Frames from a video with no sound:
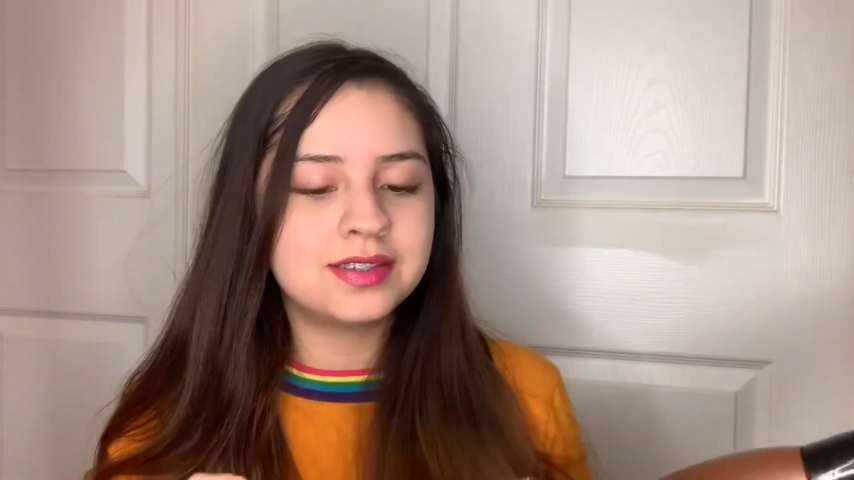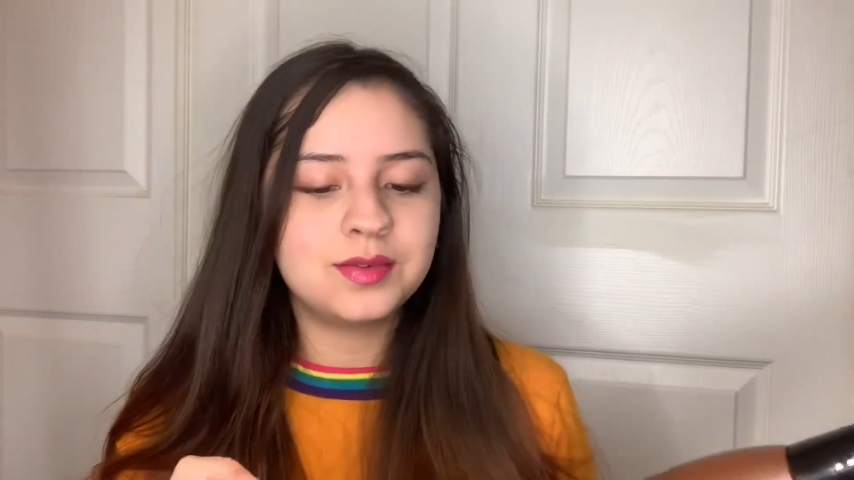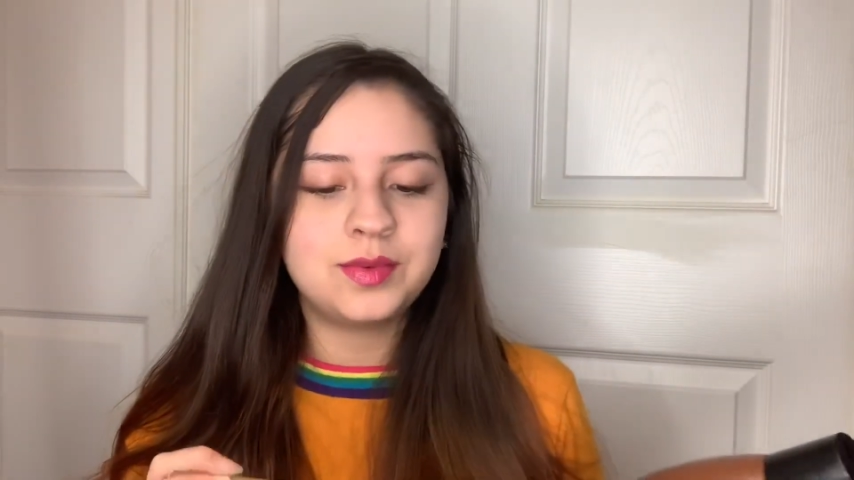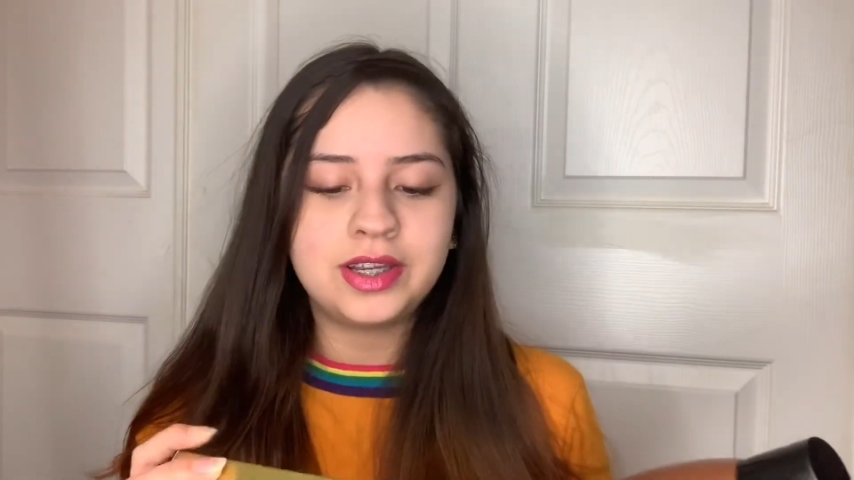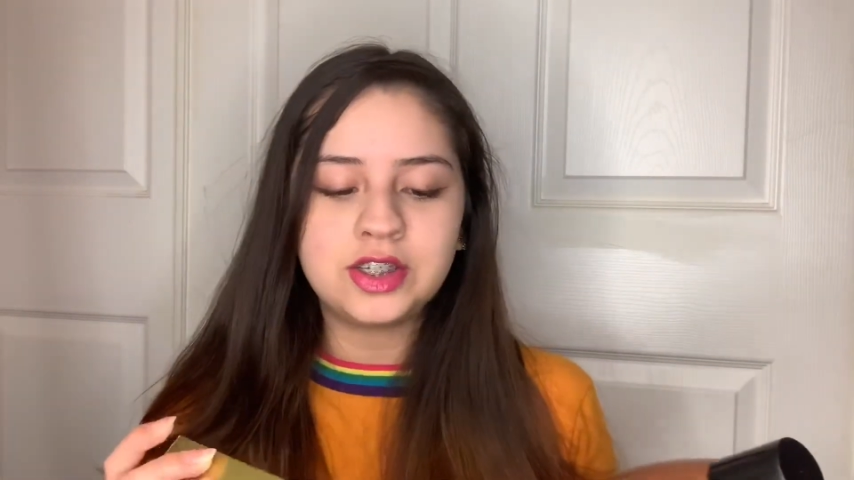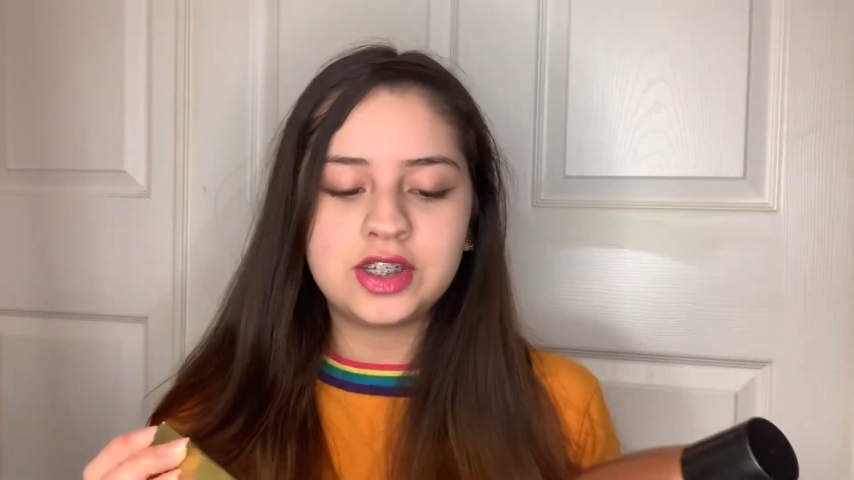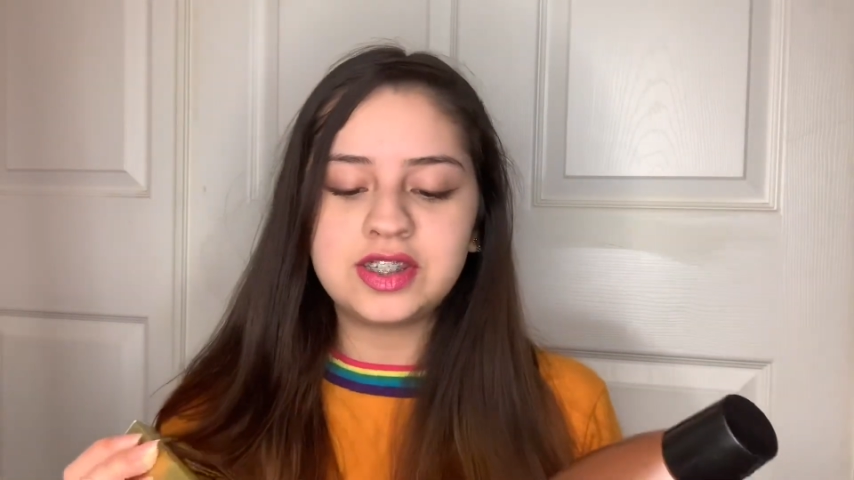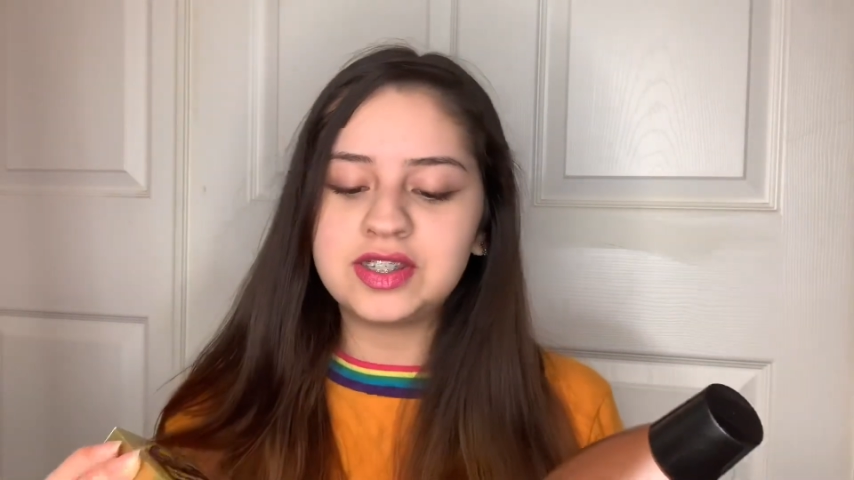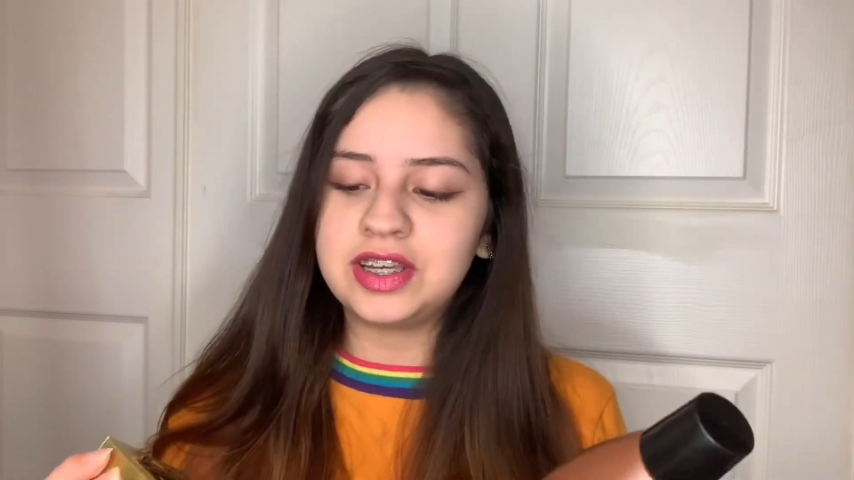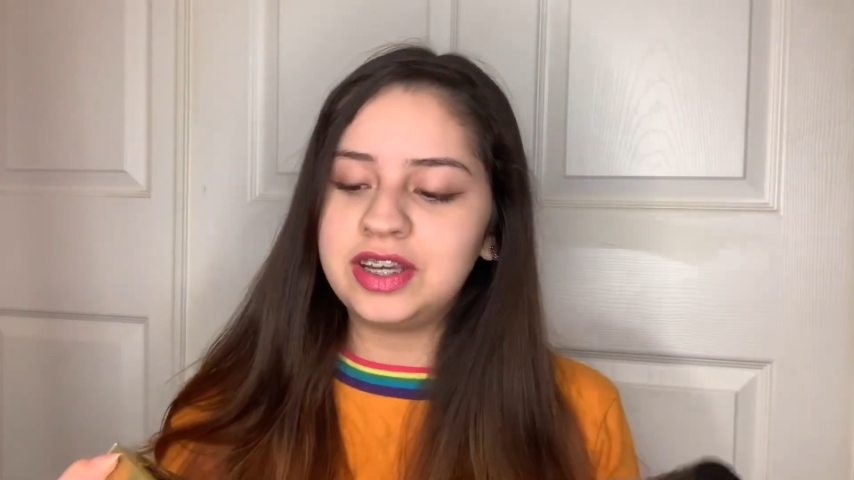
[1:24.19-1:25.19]
which
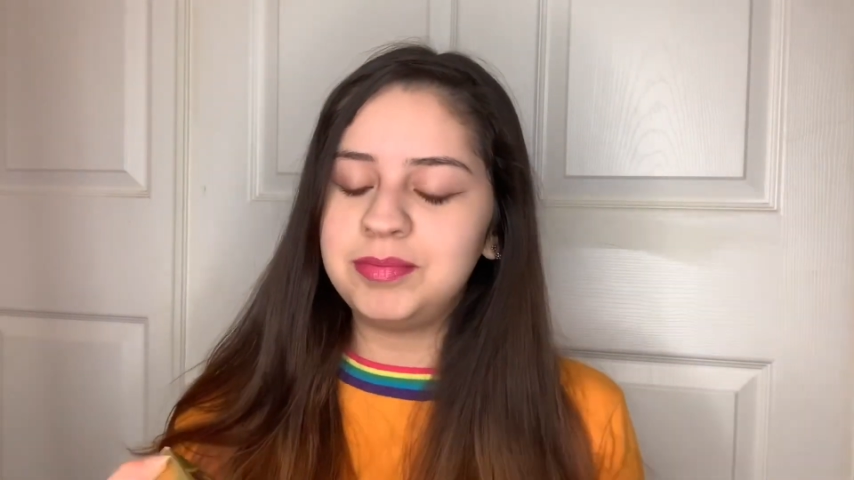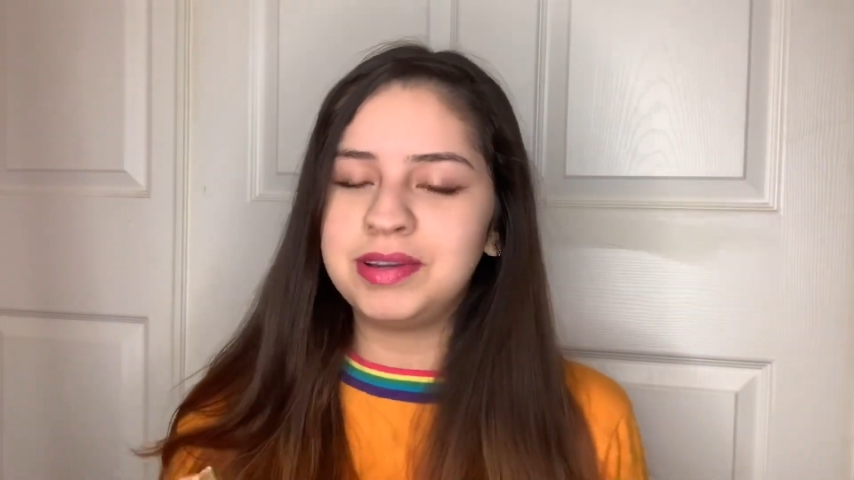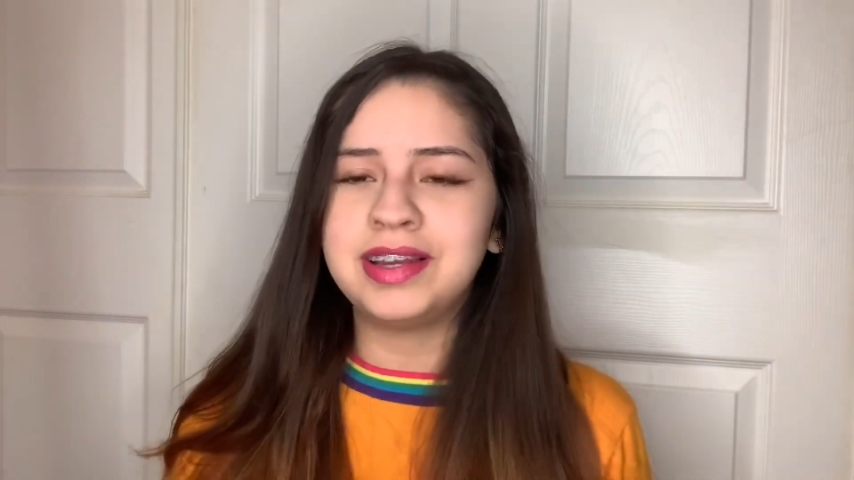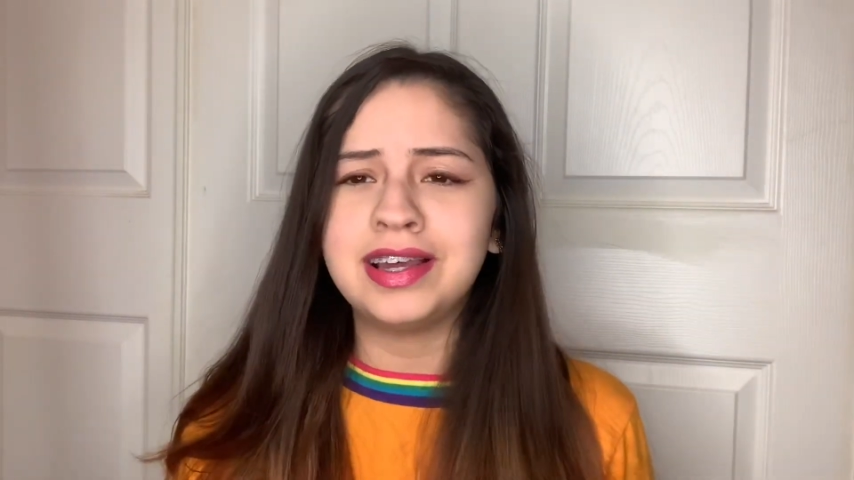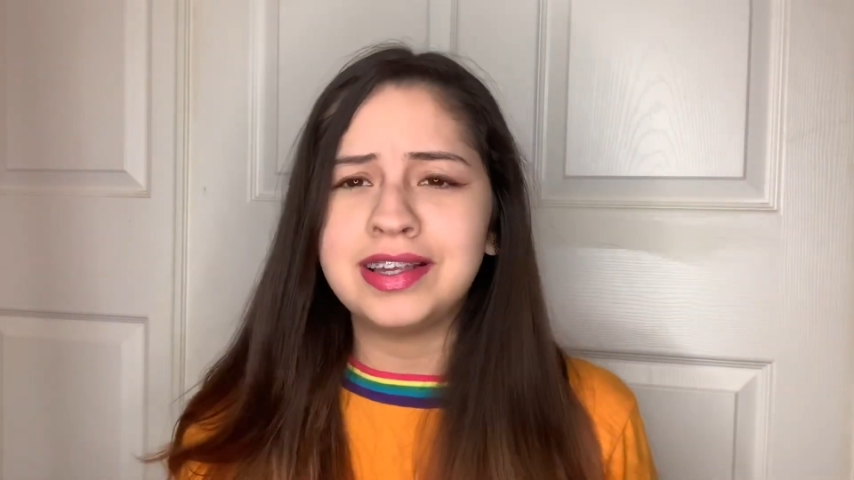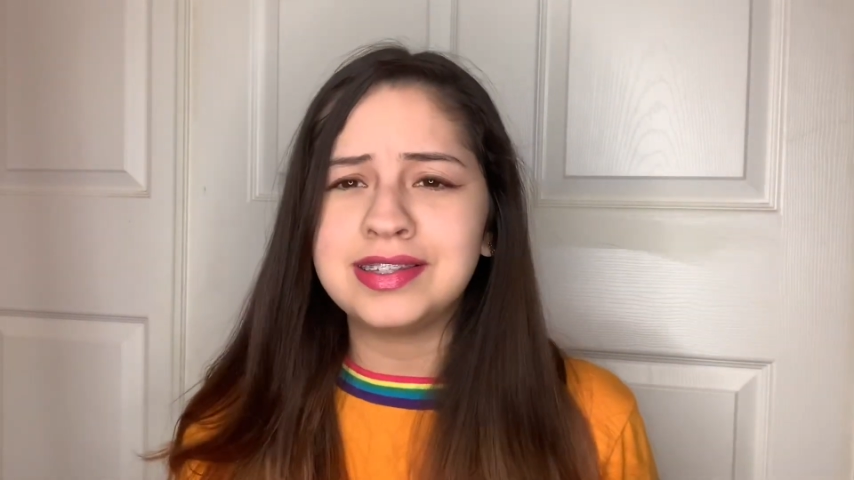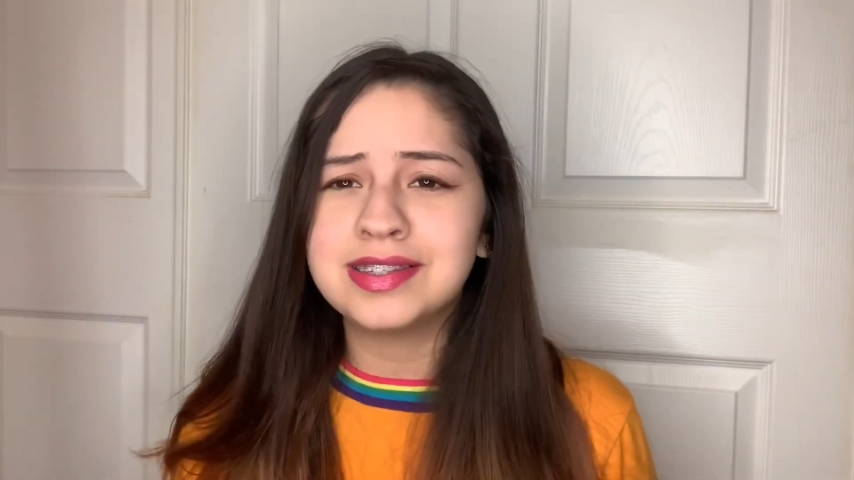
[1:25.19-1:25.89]
is good because